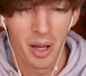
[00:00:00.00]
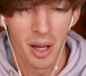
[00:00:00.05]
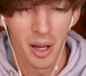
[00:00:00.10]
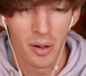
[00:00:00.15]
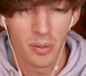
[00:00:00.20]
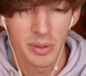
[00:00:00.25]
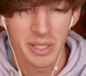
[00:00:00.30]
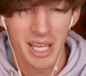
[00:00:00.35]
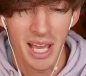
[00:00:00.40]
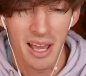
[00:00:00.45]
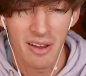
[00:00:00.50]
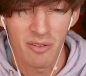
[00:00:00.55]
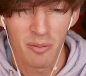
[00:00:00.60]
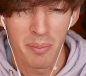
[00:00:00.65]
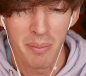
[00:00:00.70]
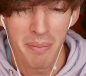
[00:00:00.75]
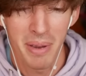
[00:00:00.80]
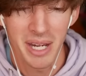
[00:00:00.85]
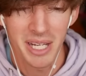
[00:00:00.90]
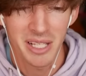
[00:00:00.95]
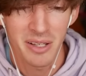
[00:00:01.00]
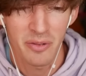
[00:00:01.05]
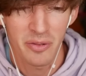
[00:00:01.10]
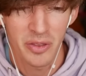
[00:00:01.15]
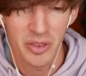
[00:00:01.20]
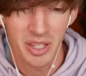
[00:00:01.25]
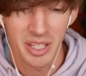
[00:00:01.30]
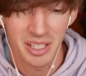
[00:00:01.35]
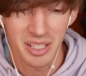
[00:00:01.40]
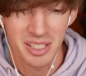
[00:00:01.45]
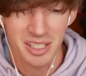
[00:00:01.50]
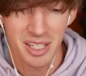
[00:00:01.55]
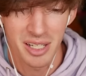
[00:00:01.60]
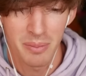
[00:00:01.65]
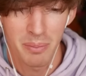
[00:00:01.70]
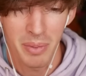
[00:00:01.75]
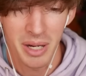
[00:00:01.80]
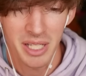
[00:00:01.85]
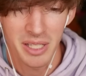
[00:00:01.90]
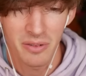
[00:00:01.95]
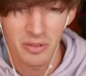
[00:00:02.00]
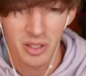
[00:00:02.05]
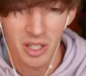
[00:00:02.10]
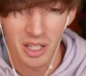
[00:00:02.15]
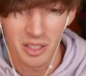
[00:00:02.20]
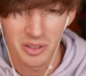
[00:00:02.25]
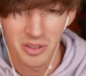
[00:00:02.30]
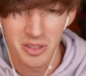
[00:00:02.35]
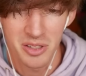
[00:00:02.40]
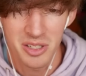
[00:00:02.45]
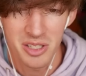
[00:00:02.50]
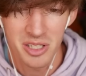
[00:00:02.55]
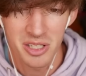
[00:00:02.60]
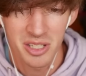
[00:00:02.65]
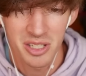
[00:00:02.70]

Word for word: Uh, we have many of things and many of colors.